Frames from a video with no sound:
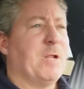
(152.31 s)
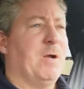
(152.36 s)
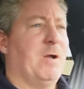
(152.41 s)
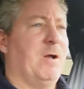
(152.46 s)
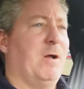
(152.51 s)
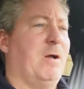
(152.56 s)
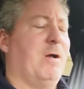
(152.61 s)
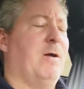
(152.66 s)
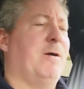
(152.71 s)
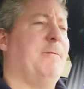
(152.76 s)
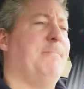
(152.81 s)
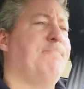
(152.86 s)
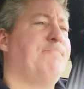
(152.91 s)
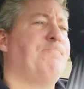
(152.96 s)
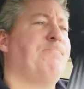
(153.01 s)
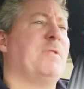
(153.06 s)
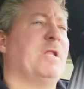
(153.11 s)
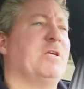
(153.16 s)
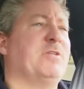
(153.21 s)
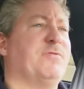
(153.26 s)

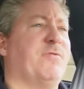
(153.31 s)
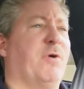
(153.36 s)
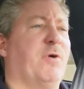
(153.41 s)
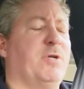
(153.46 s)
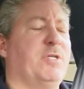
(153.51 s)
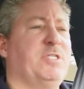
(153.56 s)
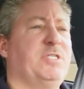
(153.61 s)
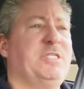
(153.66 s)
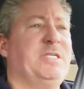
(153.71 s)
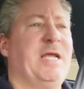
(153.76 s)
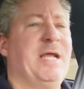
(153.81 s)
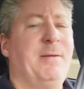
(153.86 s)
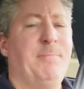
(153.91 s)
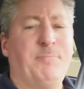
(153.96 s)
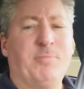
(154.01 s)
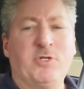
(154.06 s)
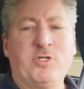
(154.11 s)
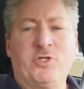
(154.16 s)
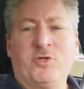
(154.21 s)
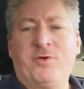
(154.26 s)
As far as
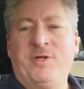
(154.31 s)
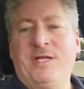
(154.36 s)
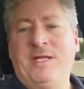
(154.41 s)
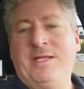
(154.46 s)
temperature,